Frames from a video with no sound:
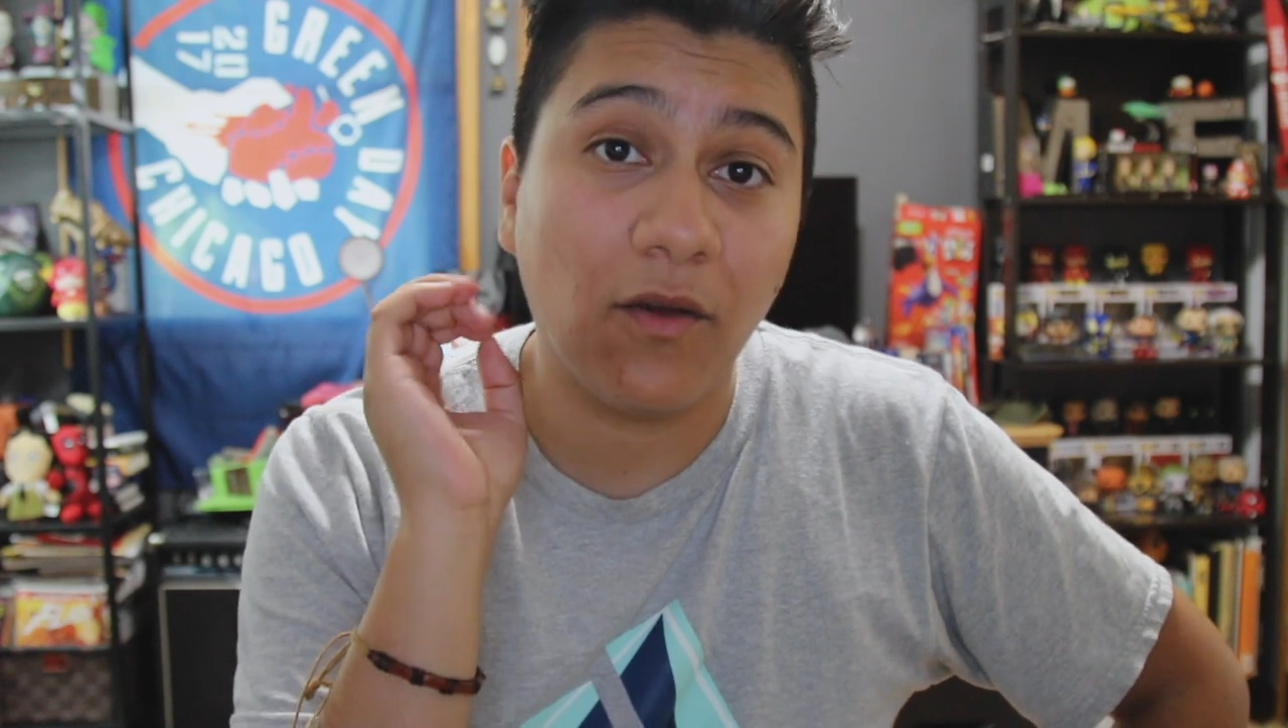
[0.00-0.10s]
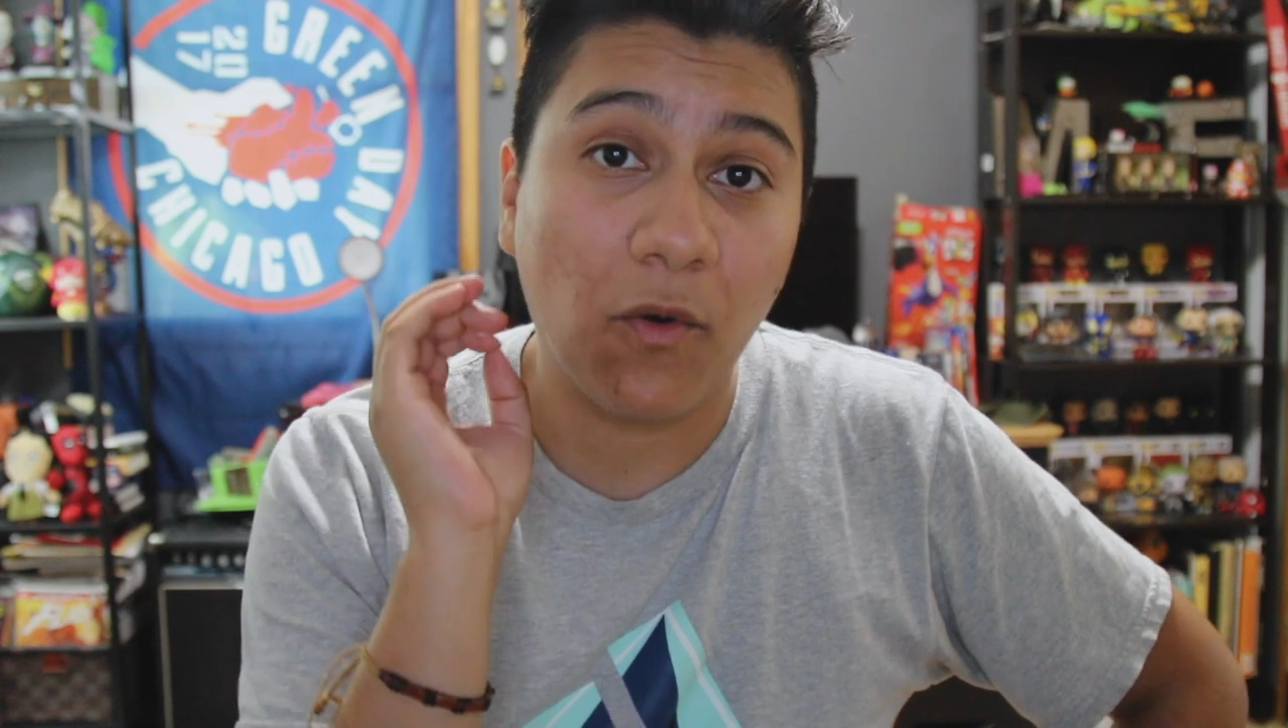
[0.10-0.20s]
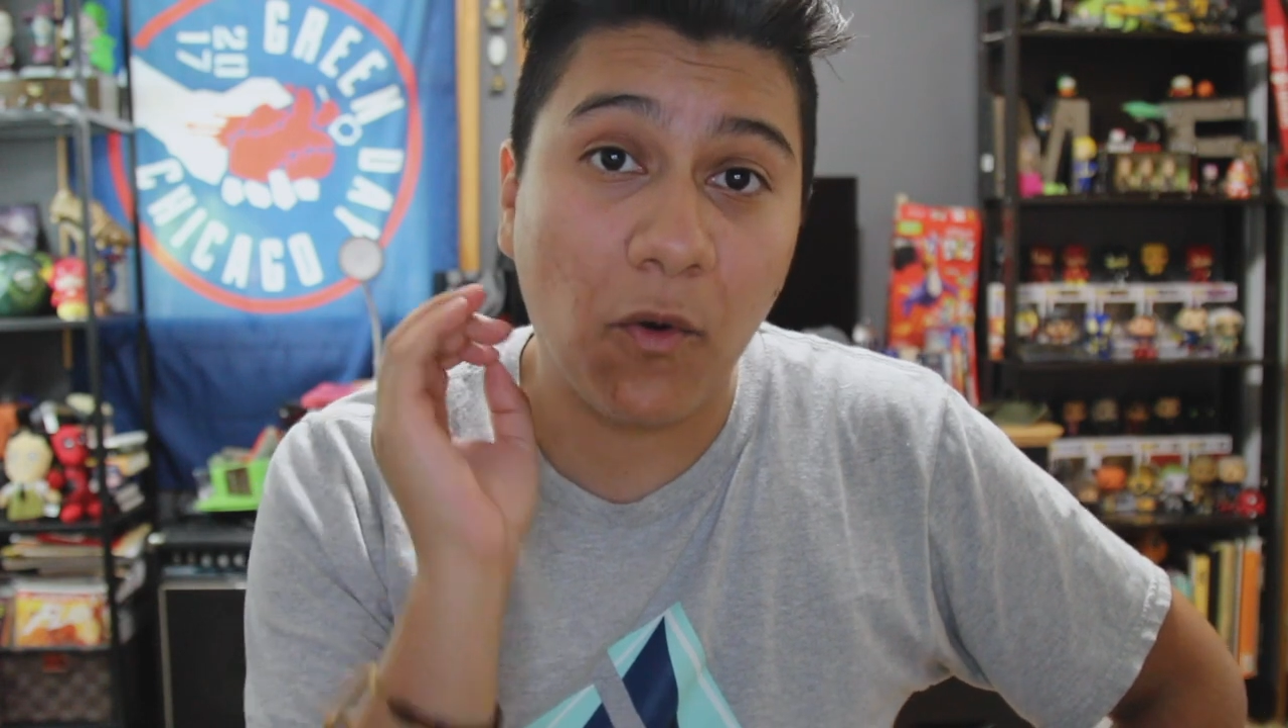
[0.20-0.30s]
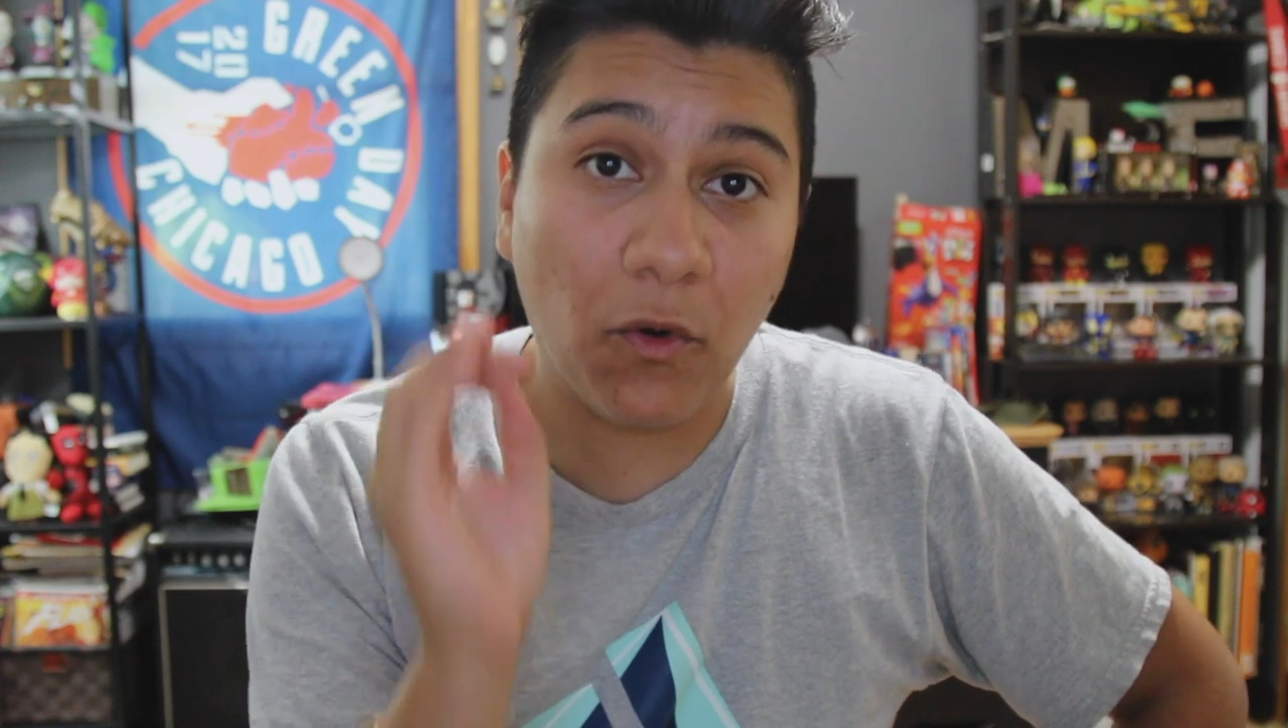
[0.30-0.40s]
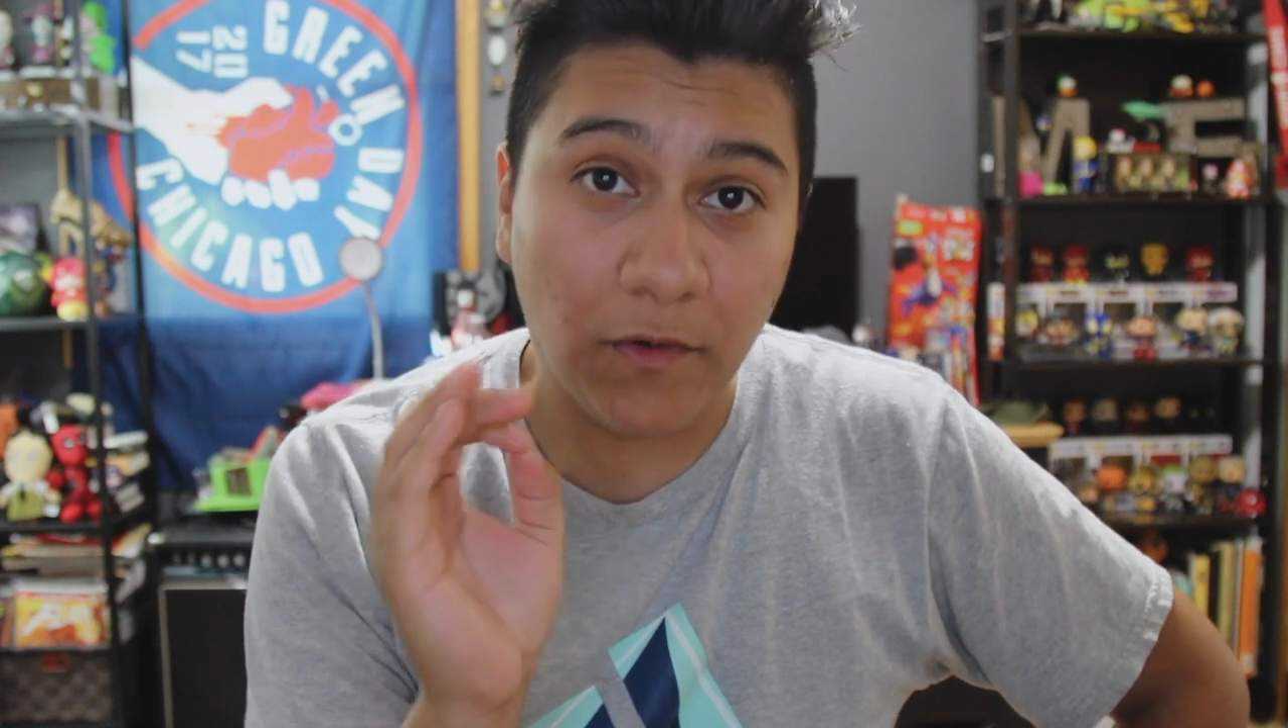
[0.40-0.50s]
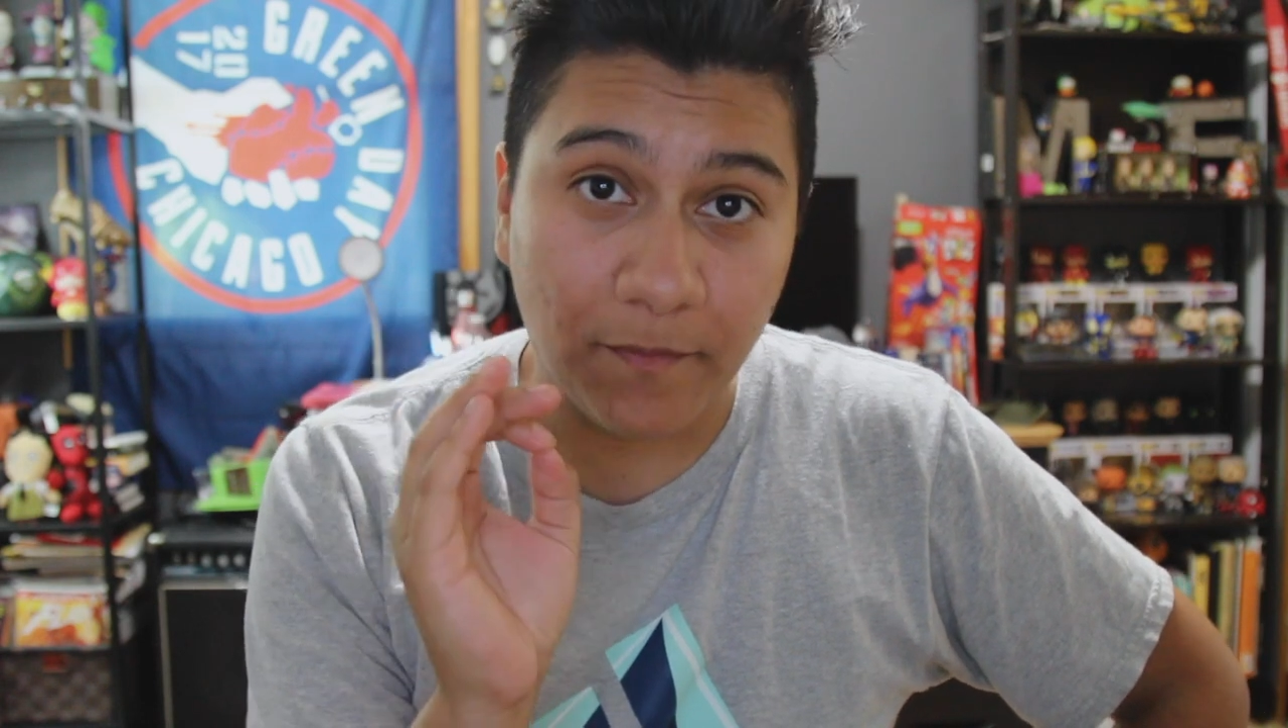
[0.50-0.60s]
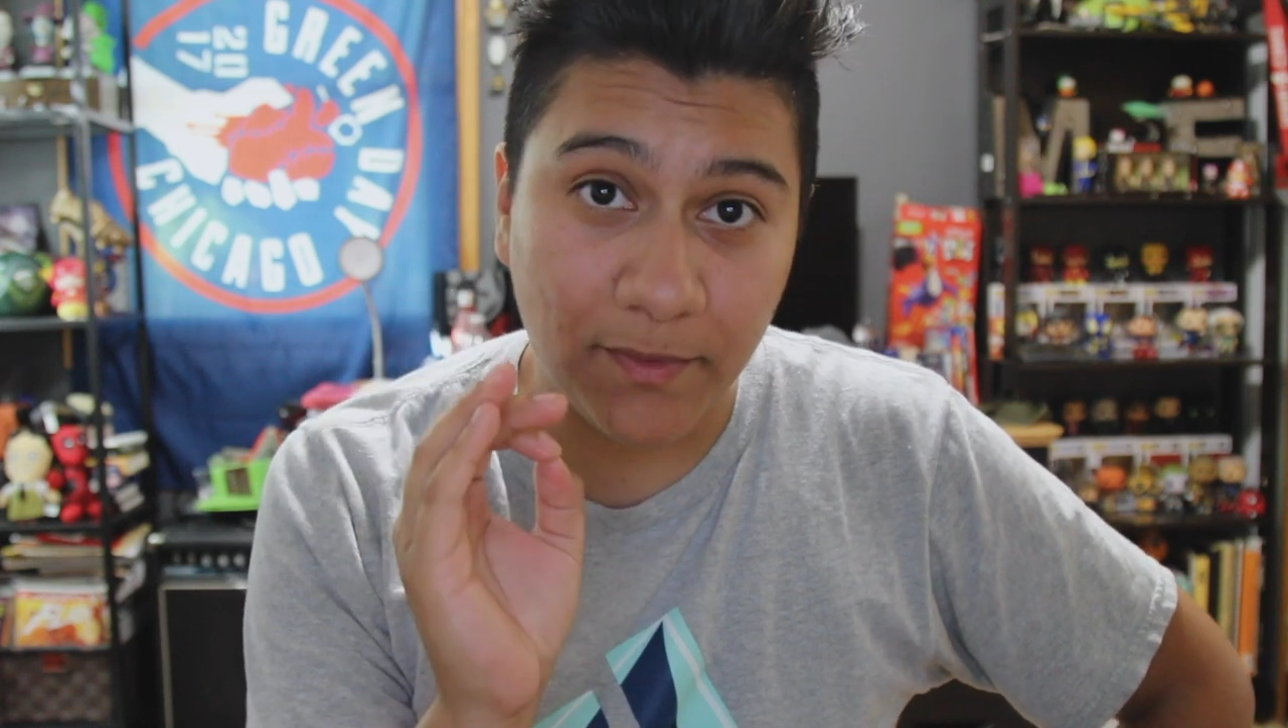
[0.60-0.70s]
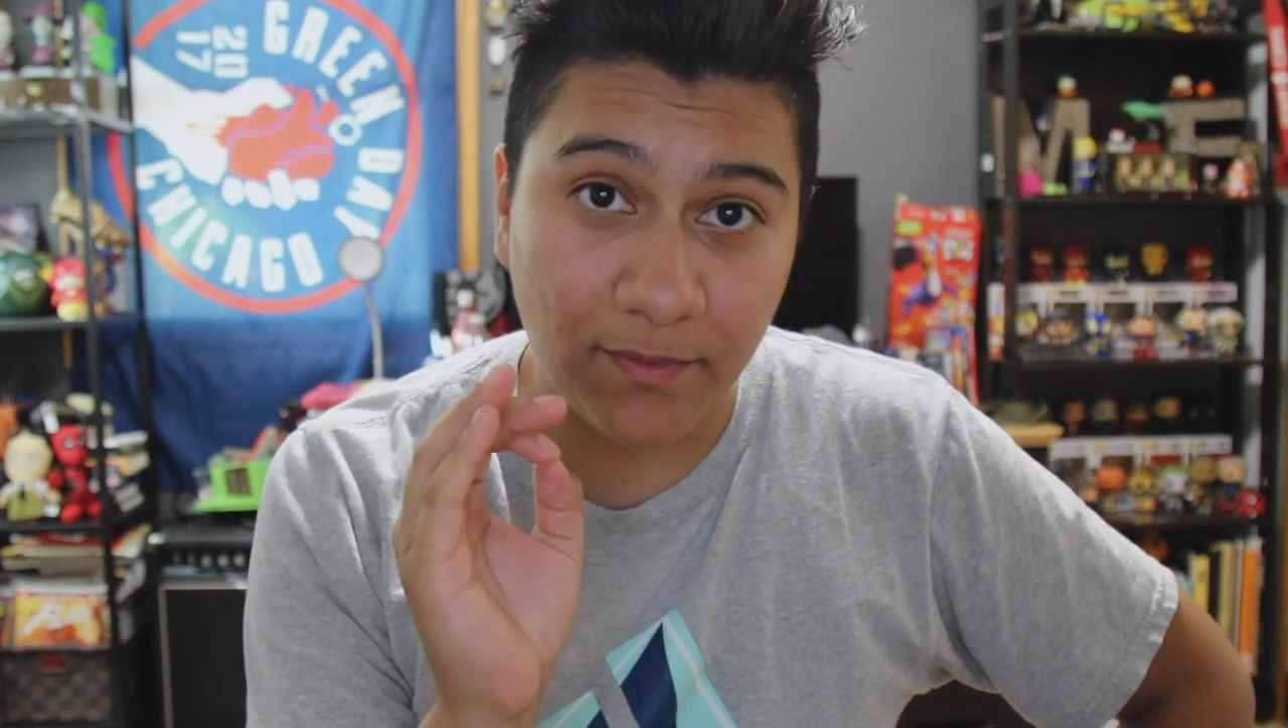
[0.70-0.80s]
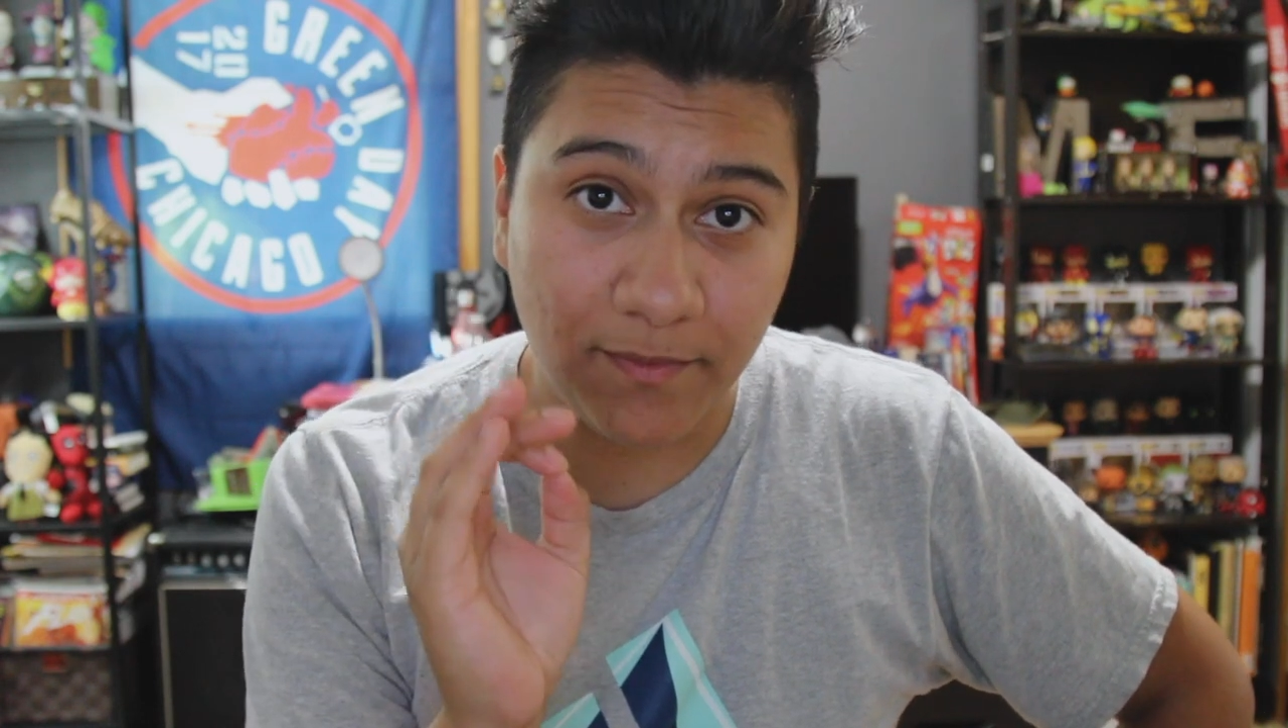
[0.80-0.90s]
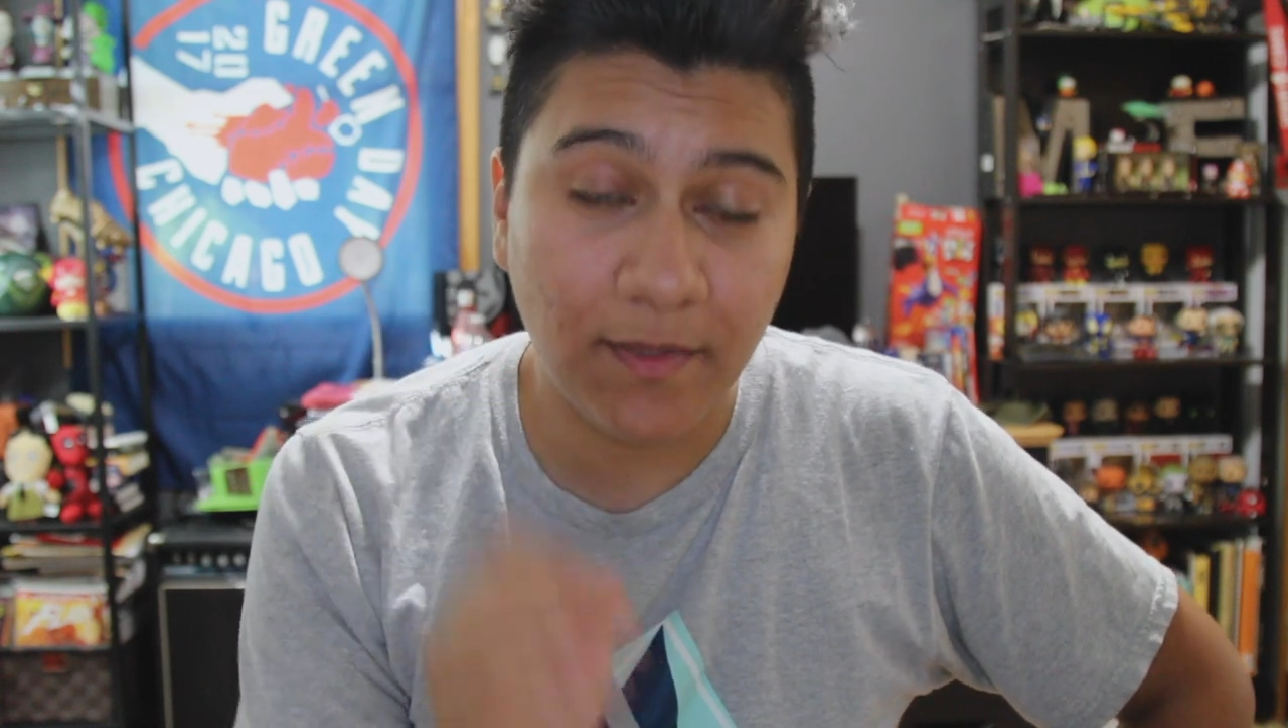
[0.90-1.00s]

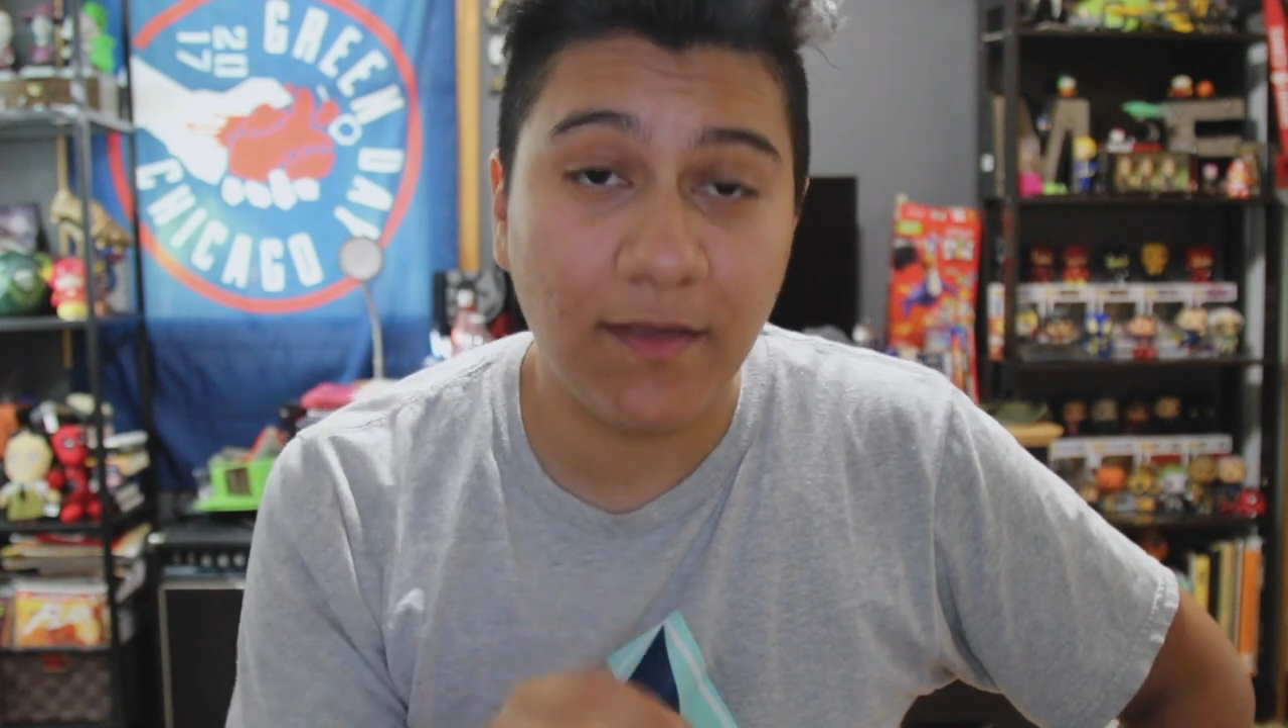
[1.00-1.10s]
horrible.